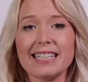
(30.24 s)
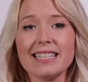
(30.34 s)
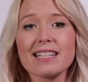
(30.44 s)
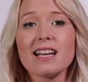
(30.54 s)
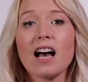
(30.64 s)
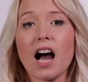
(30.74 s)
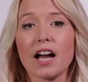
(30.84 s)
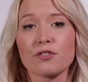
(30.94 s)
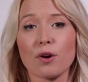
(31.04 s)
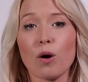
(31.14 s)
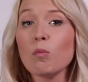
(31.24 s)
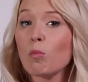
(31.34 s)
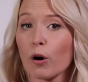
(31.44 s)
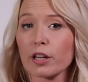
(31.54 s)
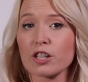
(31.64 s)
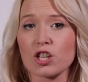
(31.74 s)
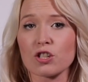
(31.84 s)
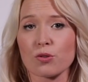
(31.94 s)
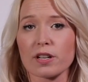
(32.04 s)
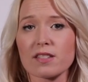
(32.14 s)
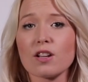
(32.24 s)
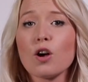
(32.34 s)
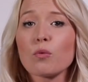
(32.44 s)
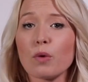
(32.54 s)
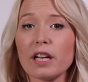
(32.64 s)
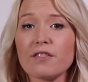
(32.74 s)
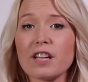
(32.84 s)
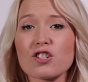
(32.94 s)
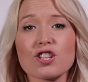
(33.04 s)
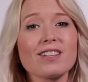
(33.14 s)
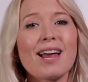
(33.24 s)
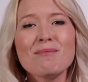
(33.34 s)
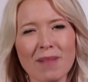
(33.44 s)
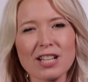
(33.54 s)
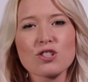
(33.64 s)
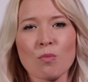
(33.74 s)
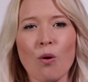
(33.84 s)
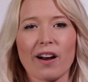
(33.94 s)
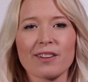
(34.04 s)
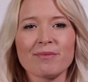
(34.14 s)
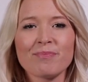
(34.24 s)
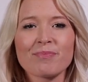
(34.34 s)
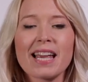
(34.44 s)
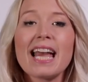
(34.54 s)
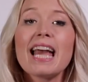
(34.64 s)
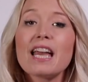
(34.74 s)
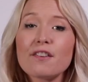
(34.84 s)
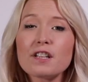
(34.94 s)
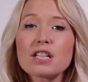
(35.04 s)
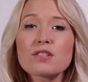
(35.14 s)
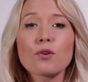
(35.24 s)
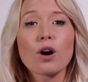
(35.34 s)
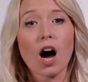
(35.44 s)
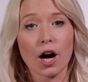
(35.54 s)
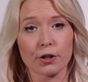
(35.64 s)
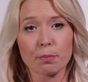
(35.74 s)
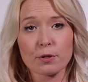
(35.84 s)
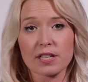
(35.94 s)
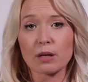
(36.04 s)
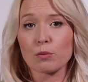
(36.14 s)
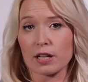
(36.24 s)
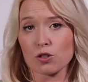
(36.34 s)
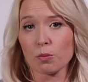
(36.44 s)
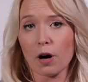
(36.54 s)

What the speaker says: heat, hydro, mortgage interest, renovation, and much more. If it is for 100% rental